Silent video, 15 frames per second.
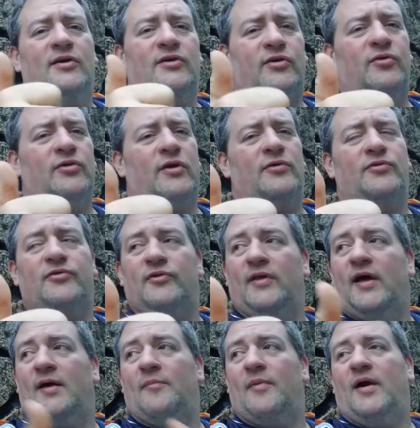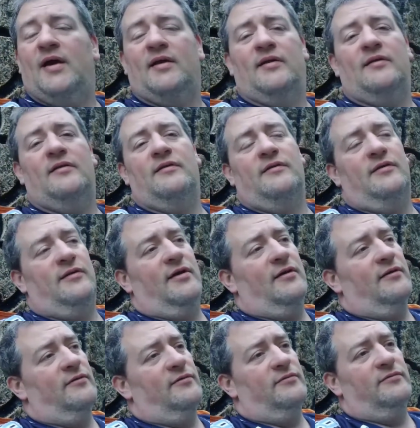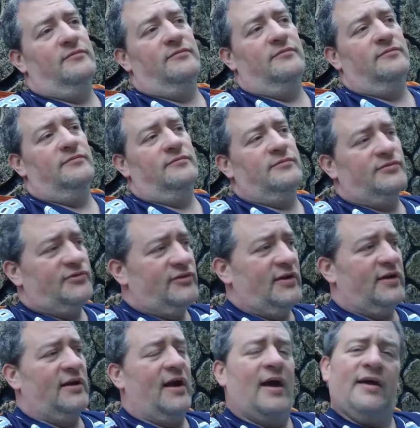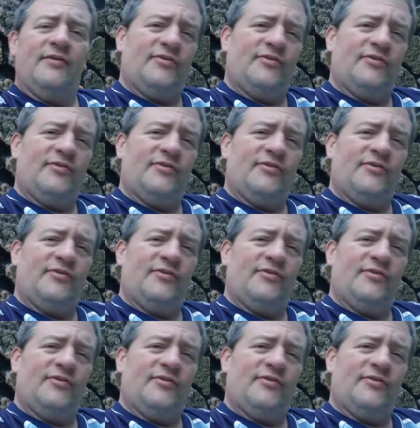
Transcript: Kudos to that, man. You know, sticking out.